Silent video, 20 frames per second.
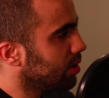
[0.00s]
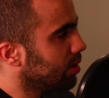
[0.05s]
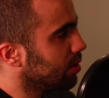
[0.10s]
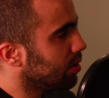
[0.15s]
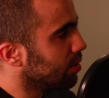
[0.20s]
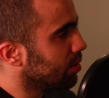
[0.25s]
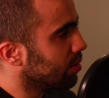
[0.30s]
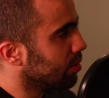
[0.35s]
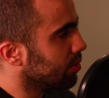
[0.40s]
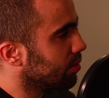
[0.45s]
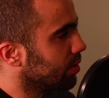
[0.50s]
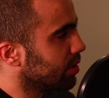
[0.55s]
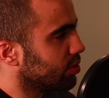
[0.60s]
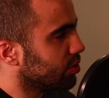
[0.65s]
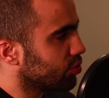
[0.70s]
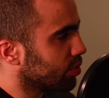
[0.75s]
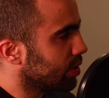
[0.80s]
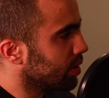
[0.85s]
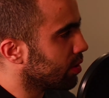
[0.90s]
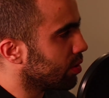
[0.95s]
They
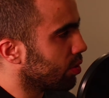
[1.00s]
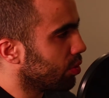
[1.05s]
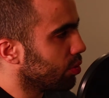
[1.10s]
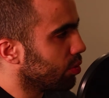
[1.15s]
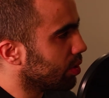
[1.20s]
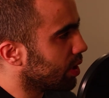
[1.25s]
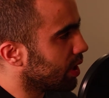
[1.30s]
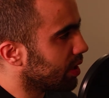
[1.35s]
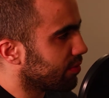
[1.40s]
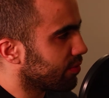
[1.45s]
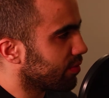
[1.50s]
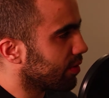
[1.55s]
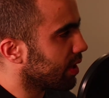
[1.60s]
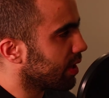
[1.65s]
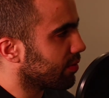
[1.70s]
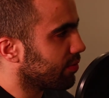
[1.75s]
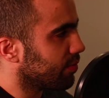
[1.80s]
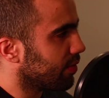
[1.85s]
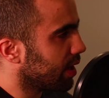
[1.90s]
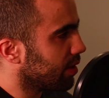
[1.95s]
train their whole life for like
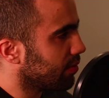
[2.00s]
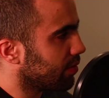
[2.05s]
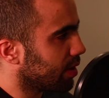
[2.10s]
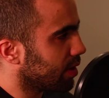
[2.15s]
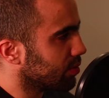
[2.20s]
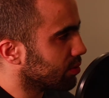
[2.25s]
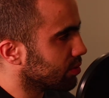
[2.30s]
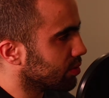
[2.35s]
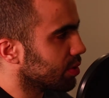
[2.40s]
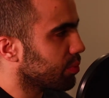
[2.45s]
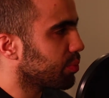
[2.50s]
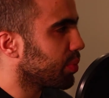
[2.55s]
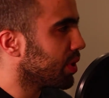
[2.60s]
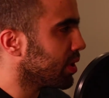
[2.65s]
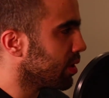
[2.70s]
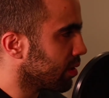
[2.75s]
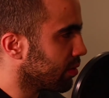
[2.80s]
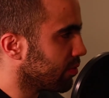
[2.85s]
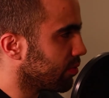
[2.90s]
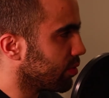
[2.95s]
5 hours,
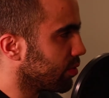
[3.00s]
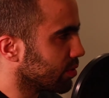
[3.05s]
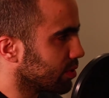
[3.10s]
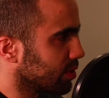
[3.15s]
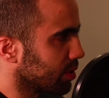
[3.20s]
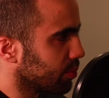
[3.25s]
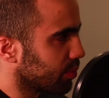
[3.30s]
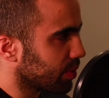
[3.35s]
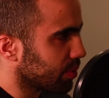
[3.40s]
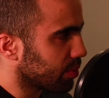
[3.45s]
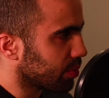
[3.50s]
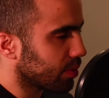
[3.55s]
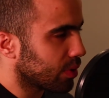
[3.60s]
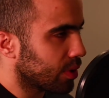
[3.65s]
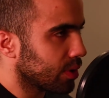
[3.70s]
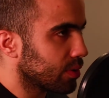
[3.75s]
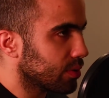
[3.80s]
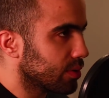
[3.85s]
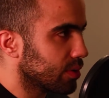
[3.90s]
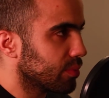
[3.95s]
depending, of course, some people
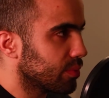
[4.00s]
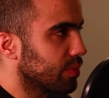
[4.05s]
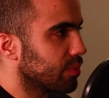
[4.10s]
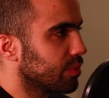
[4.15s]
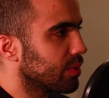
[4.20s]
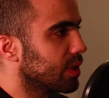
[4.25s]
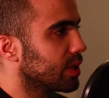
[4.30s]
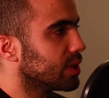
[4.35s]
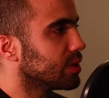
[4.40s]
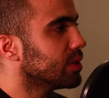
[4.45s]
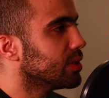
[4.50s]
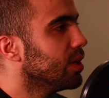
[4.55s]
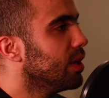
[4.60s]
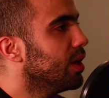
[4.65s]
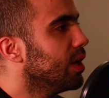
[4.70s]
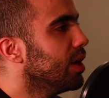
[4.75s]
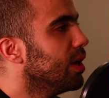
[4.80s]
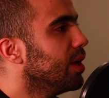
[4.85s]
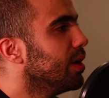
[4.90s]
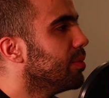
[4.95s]
longer, some people less.
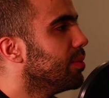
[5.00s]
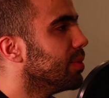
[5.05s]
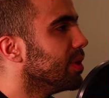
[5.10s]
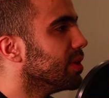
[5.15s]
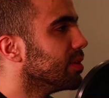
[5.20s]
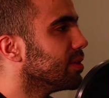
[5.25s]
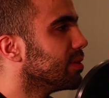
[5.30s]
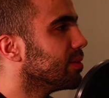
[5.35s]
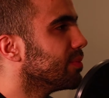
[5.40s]
But